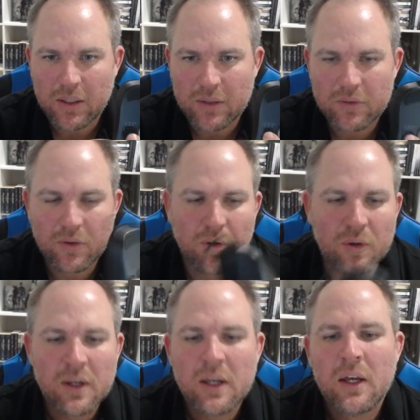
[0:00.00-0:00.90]
So
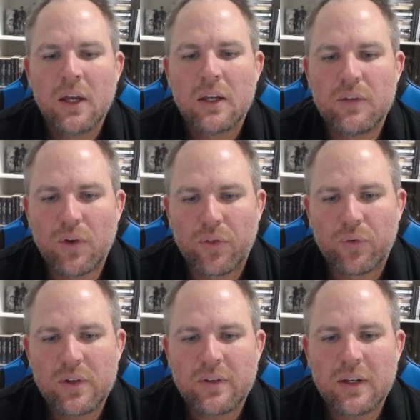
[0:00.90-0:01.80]
you've got
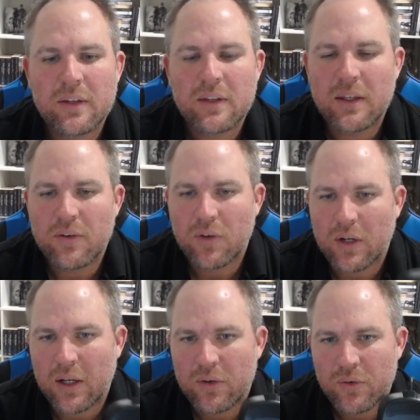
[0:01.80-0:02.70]
three settings here. You've got
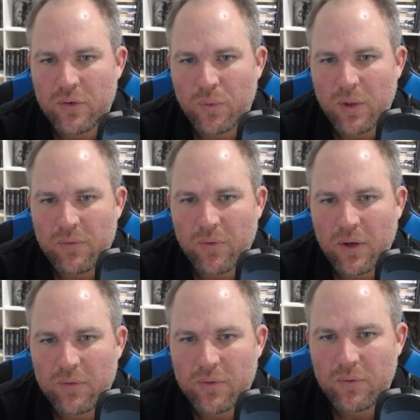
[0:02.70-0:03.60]

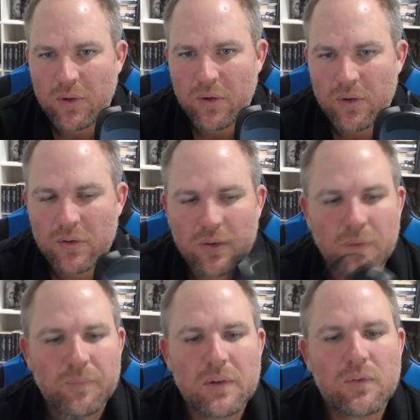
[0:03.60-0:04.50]
125 hertz,
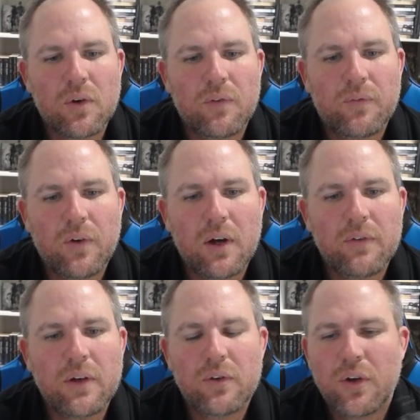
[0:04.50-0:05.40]
you've got
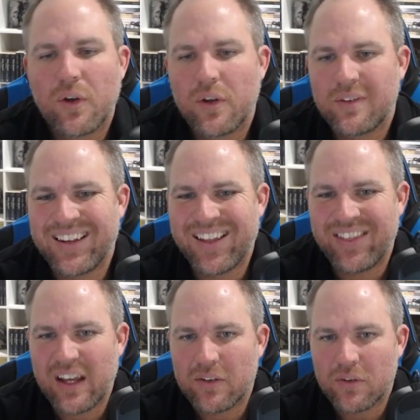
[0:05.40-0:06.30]
500 hertz, and
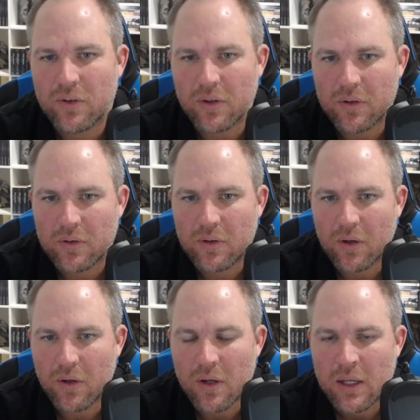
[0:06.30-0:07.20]
1000 hertz.
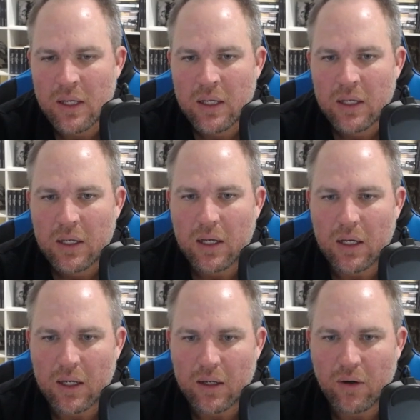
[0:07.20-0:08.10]
So
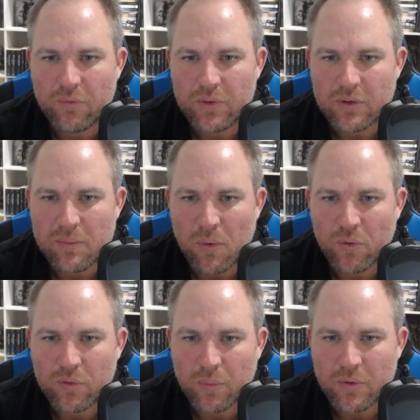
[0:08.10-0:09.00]
obviously more
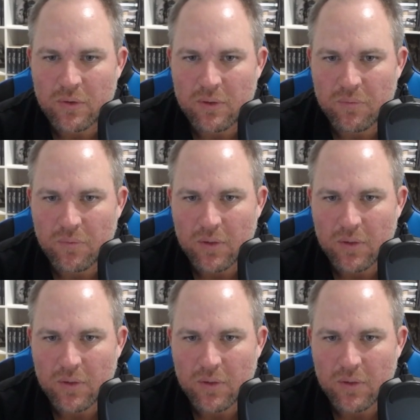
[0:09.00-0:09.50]
responsive